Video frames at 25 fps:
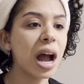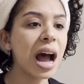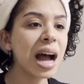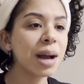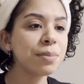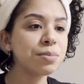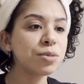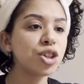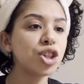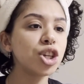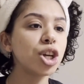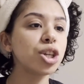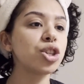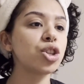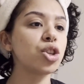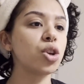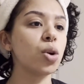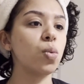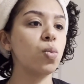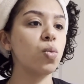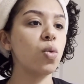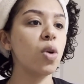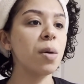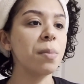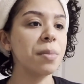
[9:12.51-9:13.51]
I'm just a
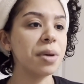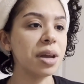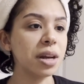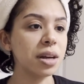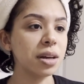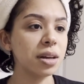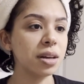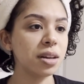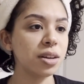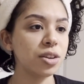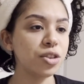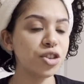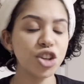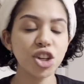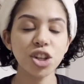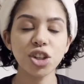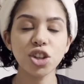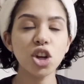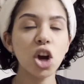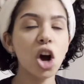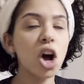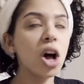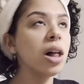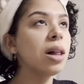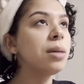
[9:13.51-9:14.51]
woman. Just
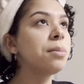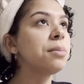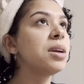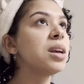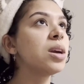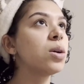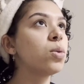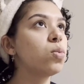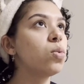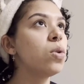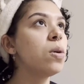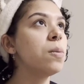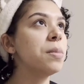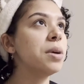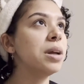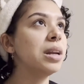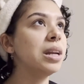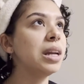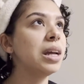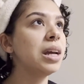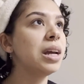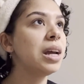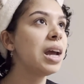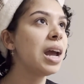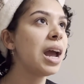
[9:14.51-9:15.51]
call me a
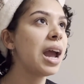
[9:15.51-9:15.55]
woman.